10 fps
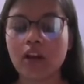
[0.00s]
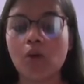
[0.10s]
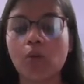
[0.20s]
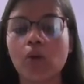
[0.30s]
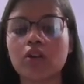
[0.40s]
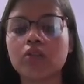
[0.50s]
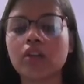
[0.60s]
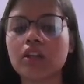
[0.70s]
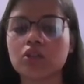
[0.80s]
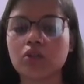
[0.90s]
What do?
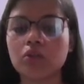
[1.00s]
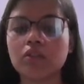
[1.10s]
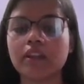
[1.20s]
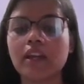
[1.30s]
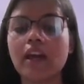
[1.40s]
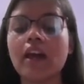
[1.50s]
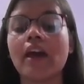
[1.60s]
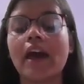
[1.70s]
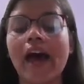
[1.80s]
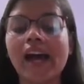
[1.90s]
They
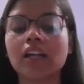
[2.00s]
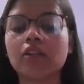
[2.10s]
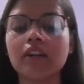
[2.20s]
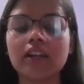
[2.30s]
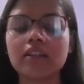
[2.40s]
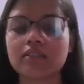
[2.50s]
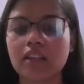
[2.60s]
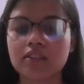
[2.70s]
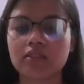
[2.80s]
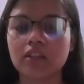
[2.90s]
activate the
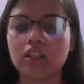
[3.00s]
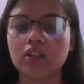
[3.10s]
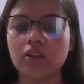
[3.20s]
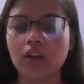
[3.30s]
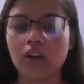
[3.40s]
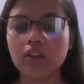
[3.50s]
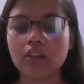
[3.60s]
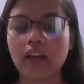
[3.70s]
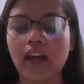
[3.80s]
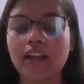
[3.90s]
sensory neuron
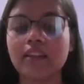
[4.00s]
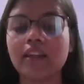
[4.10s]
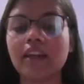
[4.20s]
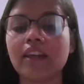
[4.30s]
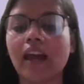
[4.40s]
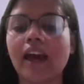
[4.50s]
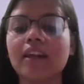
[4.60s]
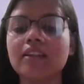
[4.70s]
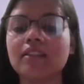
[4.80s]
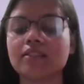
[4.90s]
and they
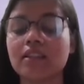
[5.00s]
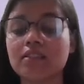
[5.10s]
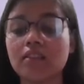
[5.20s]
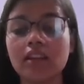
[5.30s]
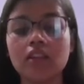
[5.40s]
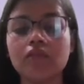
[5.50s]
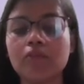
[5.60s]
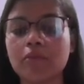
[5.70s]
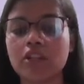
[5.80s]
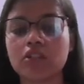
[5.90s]
carry sensory
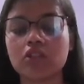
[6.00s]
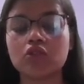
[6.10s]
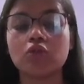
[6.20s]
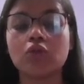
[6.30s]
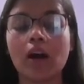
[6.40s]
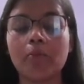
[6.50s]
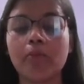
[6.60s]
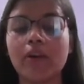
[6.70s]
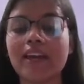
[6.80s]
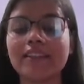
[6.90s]
information to our
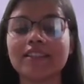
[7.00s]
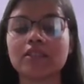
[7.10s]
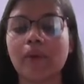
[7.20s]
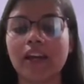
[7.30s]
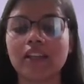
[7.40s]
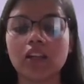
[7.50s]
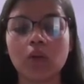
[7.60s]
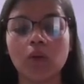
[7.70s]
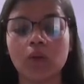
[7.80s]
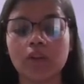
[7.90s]
brain and spinal
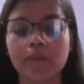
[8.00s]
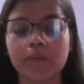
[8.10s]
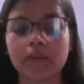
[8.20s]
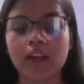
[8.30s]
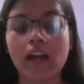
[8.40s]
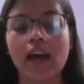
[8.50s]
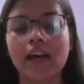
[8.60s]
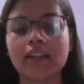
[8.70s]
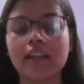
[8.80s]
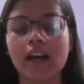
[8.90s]
cord.
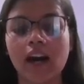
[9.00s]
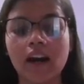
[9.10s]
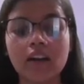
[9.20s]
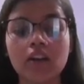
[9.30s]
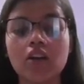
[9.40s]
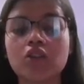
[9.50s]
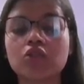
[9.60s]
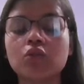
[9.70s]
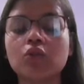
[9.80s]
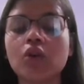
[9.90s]
And they are
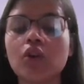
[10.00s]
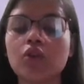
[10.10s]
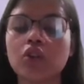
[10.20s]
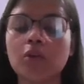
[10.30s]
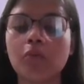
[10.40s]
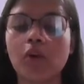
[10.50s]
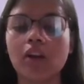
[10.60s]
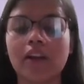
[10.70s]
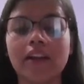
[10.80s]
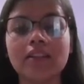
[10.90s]

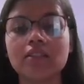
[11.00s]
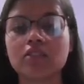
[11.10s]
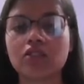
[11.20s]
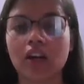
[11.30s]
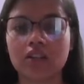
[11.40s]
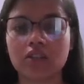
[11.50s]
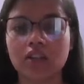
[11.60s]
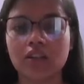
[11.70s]
pseudo-unipolar in structure.